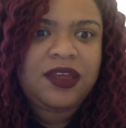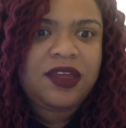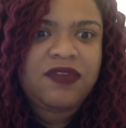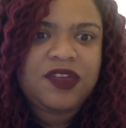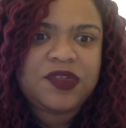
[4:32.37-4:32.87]

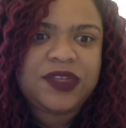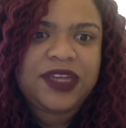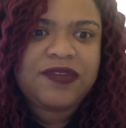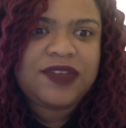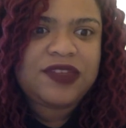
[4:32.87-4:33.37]
eventually
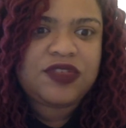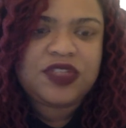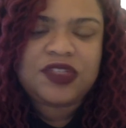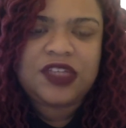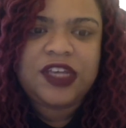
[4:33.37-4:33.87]
if it's
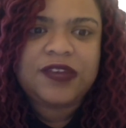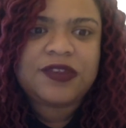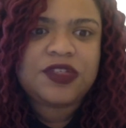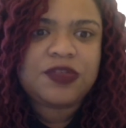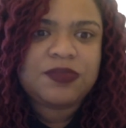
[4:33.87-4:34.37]
just
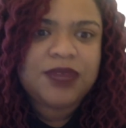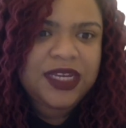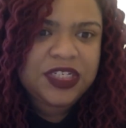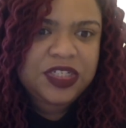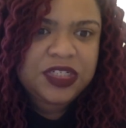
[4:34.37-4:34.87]
used too
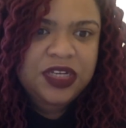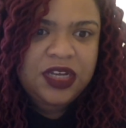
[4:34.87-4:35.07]
much.